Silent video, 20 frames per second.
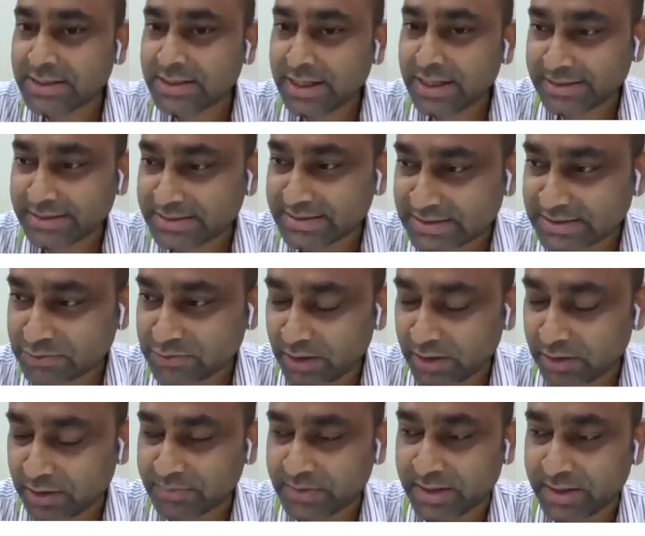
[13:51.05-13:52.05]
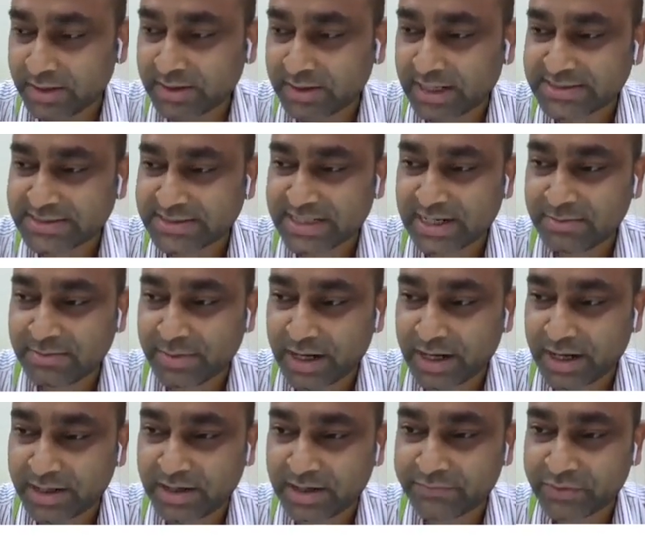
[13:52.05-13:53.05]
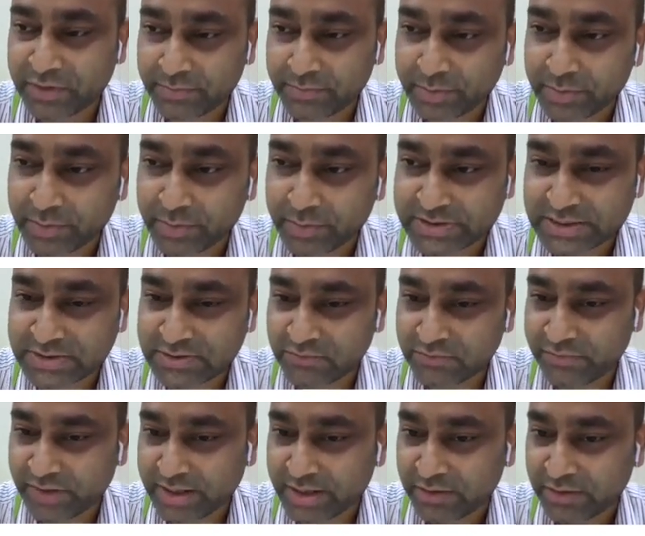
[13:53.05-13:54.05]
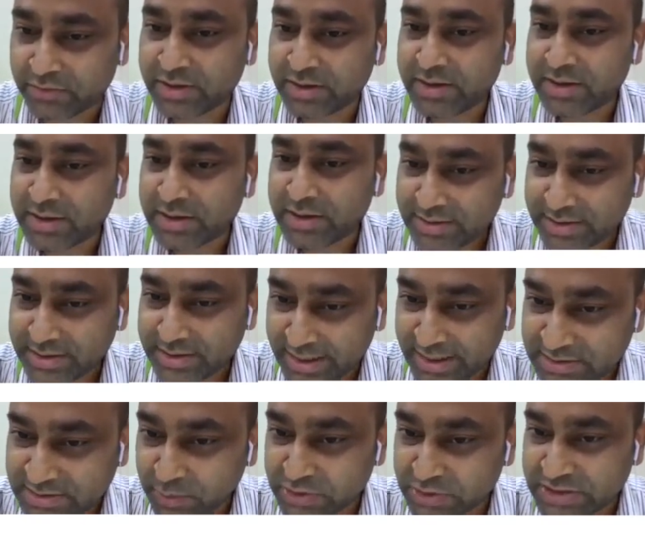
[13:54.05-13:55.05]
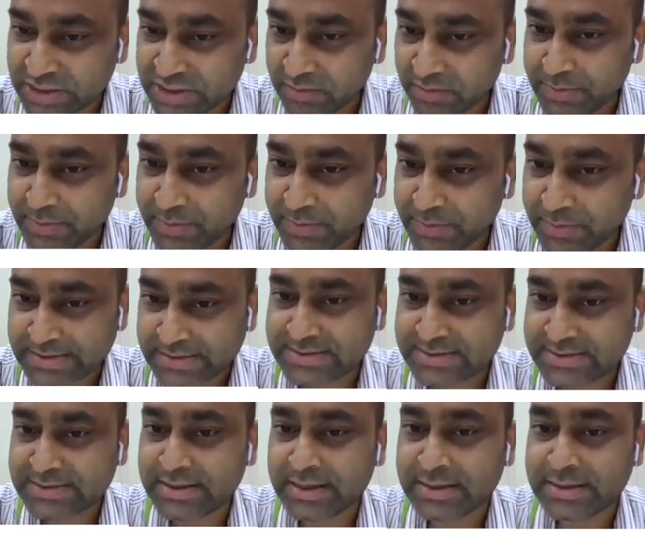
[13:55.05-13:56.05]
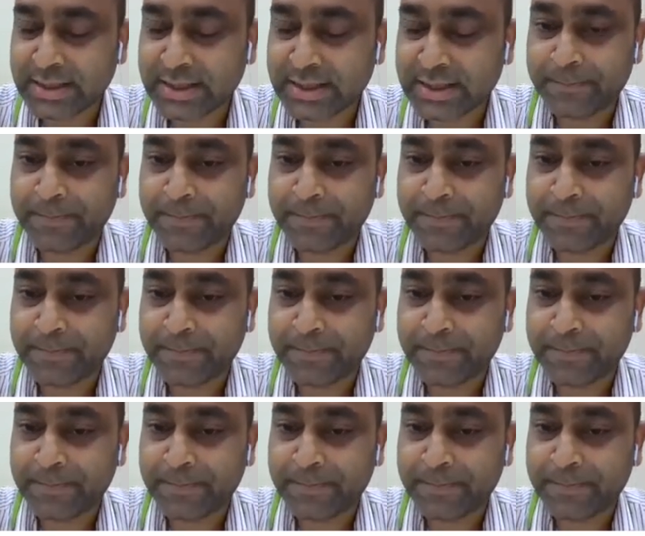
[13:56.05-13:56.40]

and this is one of the classical marker for apoptosis to find out the exposure of PS in the